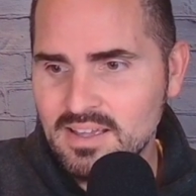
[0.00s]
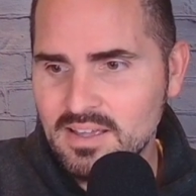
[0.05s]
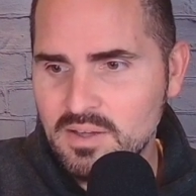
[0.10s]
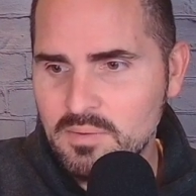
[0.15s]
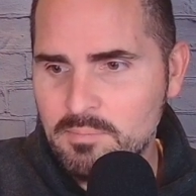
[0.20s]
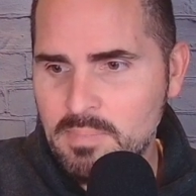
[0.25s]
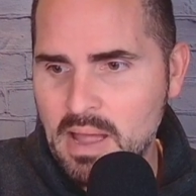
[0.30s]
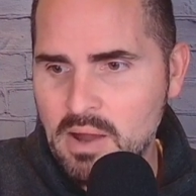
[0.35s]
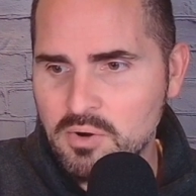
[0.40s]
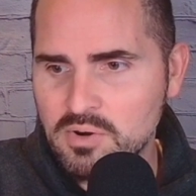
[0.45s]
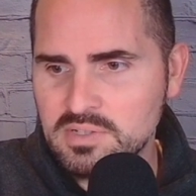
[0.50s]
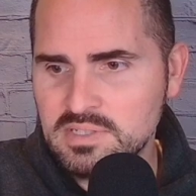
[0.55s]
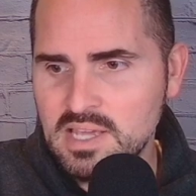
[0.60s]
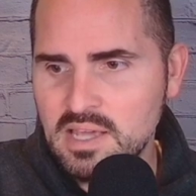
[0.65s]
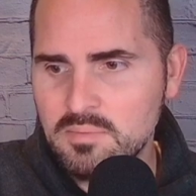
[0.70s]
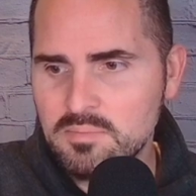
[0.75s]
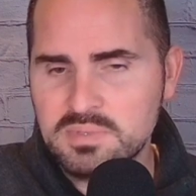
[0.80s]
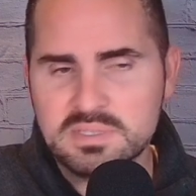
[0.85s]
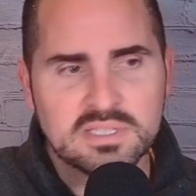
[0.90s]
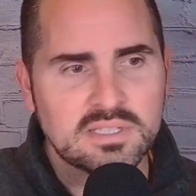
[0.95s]
Power and
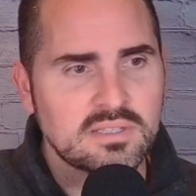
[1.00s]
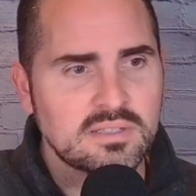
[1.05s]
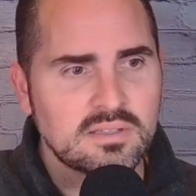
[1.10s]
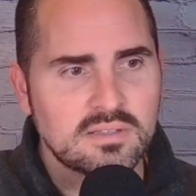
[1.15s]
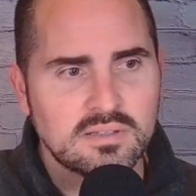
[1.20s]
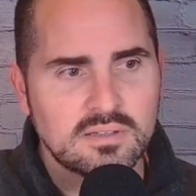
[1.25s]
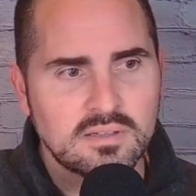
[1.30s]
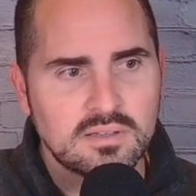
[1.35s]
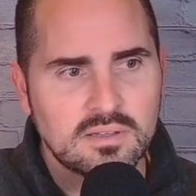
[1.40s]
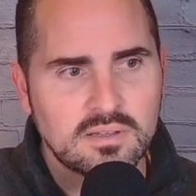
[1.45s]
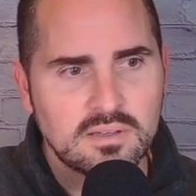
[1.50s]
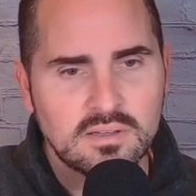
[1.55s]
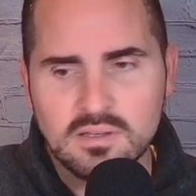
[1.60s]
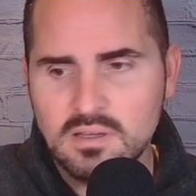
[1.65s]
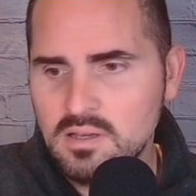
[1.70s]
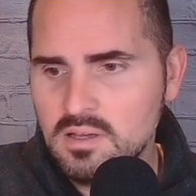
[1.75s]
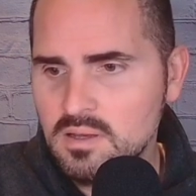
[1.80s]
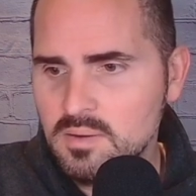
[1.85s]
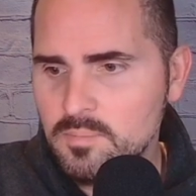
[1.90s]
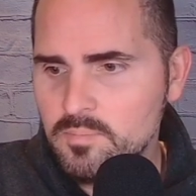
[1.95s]
temps.
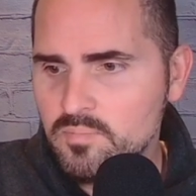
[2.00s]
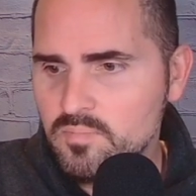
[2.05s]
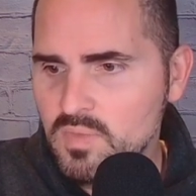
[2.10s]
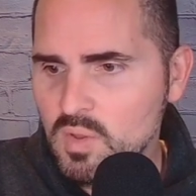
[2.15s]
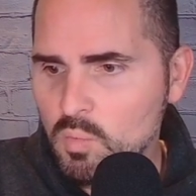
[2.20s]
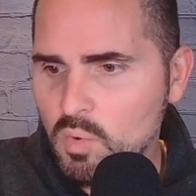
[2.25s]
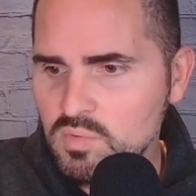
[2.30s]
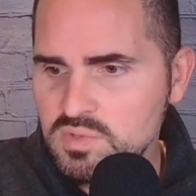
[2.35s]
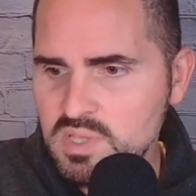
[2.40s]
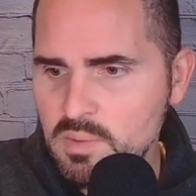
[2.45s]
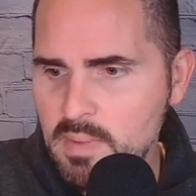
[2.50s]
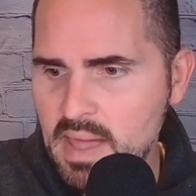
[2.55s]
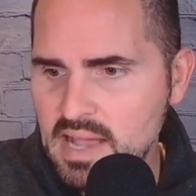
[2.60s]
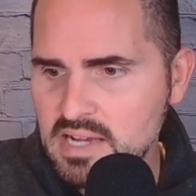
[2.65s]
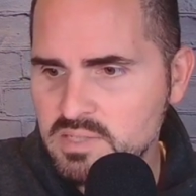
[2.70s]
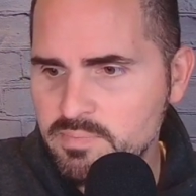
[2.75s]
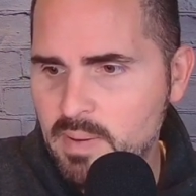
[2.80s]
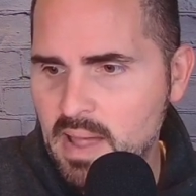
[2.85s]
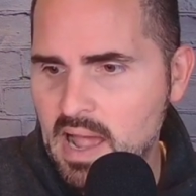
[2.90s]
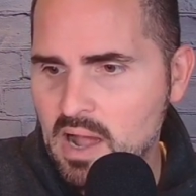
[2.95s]
What was the max
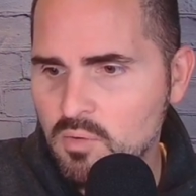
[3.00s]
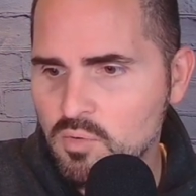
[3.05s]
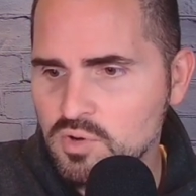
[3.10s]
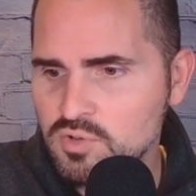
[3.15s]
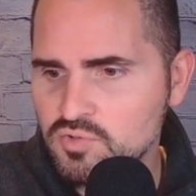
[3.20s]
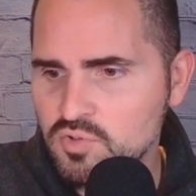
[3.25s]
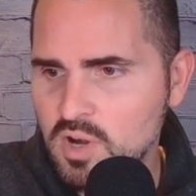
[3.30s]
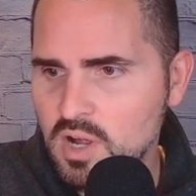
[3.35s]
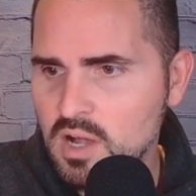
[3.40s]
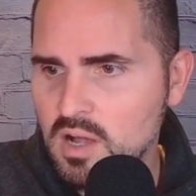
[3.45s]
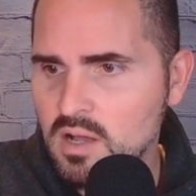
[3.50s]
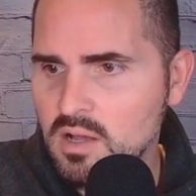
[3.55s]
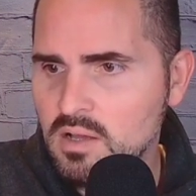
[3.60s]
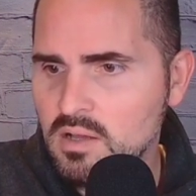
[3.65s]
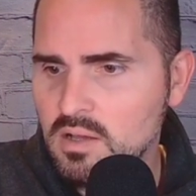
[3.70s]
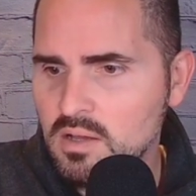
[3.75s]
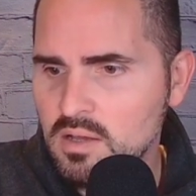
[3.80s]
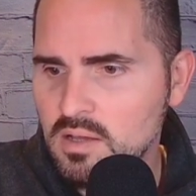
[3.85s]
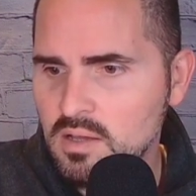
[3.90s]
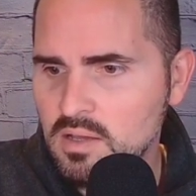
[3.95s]
power draw?
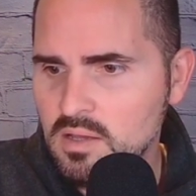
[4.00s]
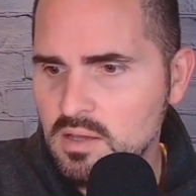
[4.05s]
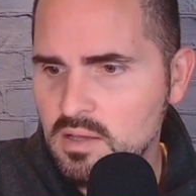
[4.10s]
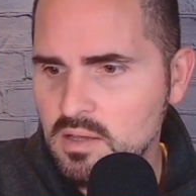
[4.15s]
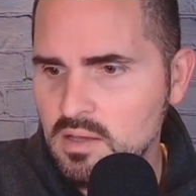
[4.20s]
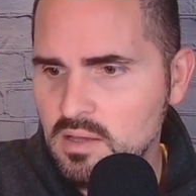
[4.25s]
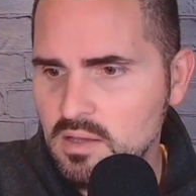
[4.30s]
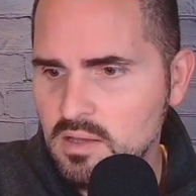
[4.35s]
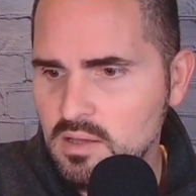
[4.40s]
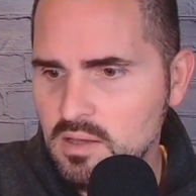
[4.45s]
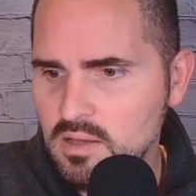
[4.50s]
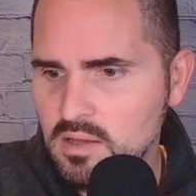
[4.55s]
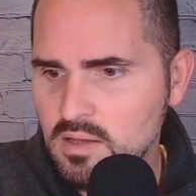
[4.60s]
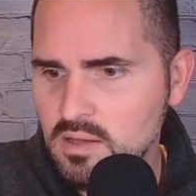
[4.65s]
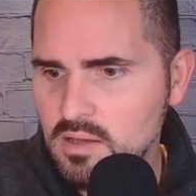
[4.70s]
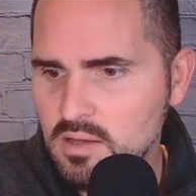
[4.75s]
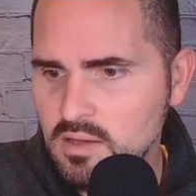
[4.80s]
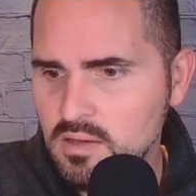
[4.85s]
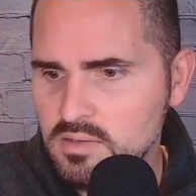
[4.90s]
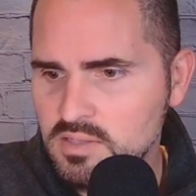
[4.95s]

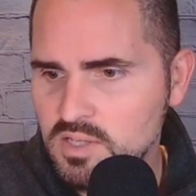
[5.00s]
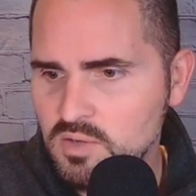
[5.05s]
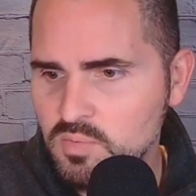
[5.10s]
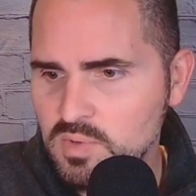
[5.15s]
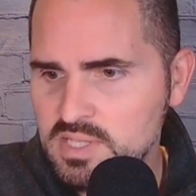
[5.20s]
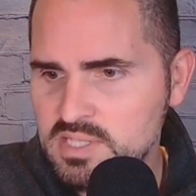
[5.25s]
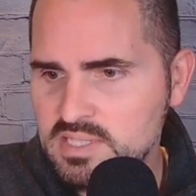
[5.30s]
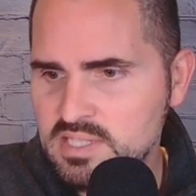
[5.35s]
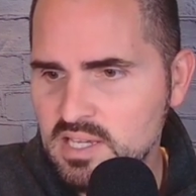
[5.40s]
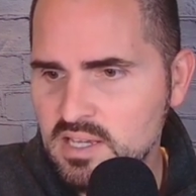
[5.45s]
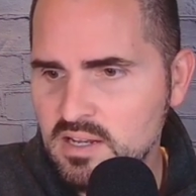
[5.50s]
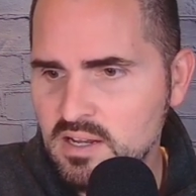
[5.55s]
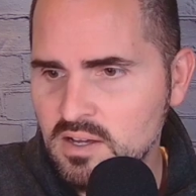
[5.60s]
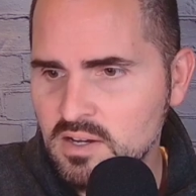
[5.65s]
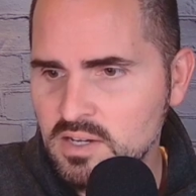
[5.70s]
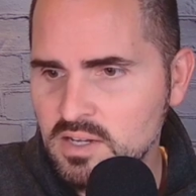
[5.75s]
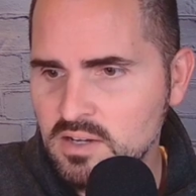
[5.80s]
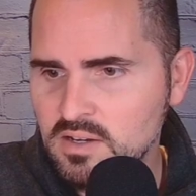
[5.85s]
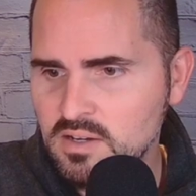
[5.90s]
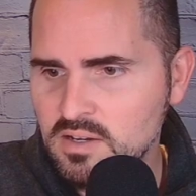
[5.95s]
Did we see it on
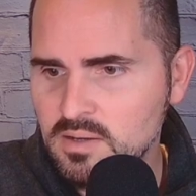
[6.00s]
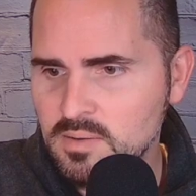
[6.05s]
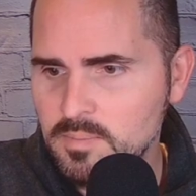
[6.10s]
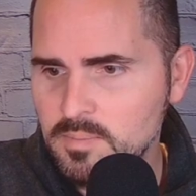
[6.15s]
here?